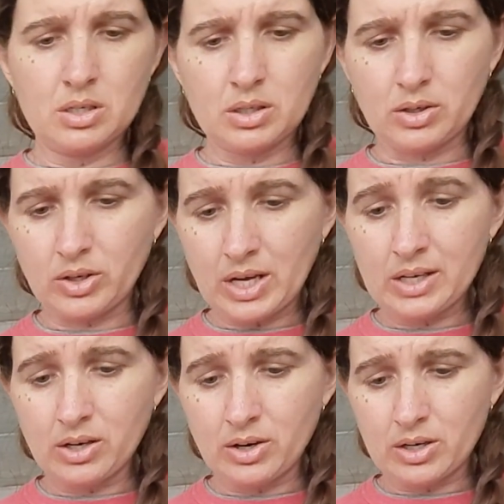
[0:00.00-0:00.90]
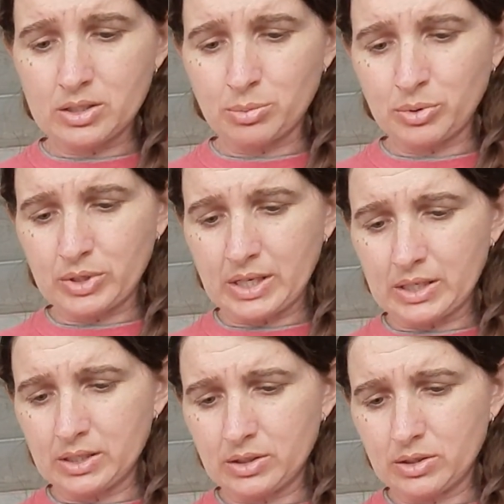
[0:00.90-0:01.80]
they're kind of hard to put on
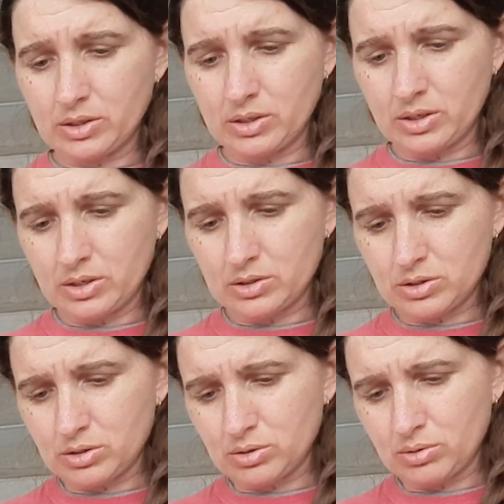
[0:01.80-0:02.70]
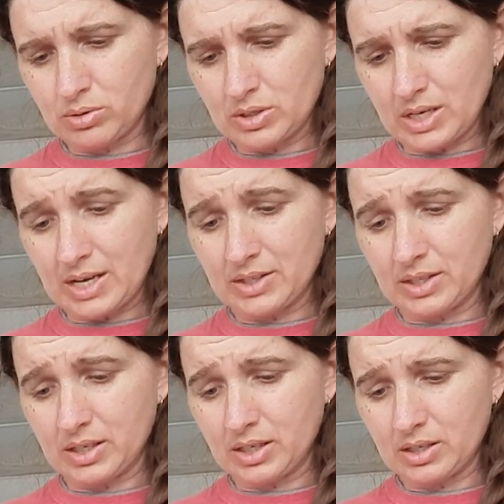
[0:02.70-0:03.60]
here too, I
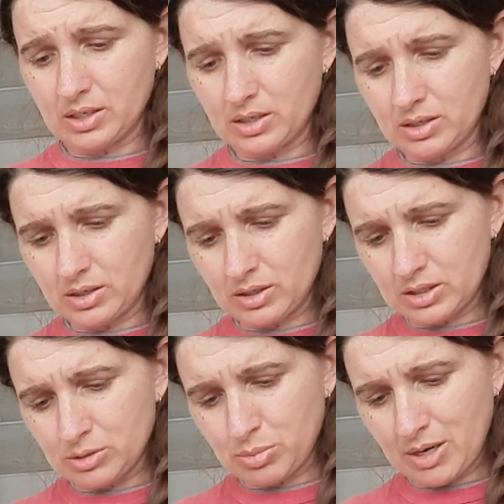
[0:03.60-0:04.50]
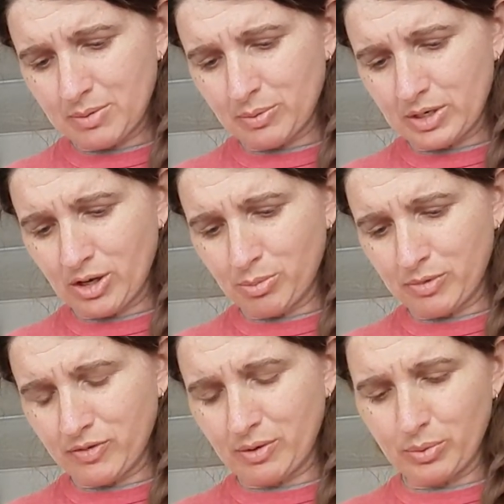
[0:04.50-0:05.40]
think. It's probably would help
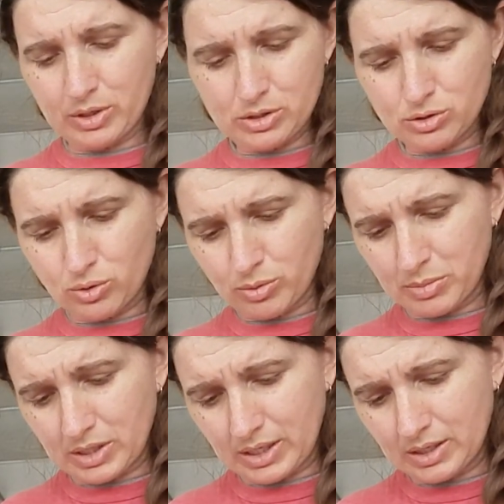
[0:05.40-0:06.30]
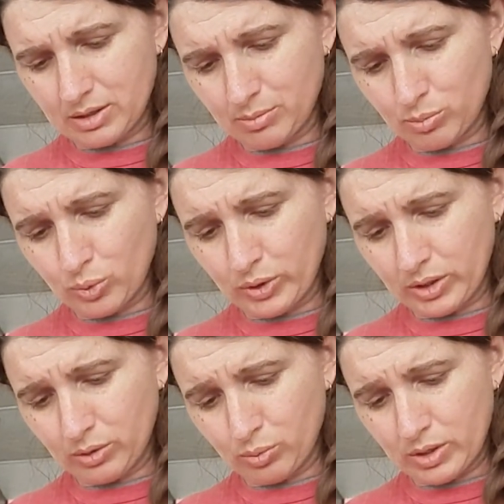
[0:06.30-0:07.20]
if I were to soak them in like
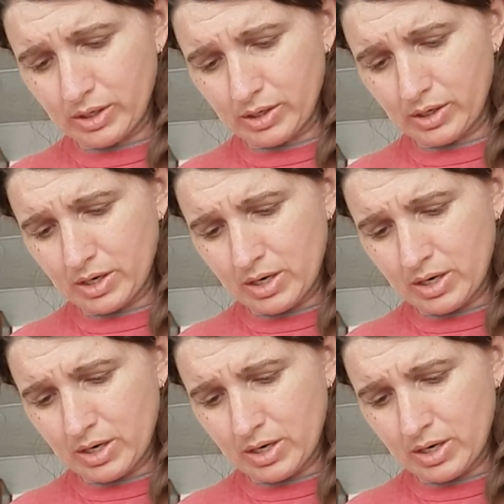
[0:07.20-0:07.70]
boiling water.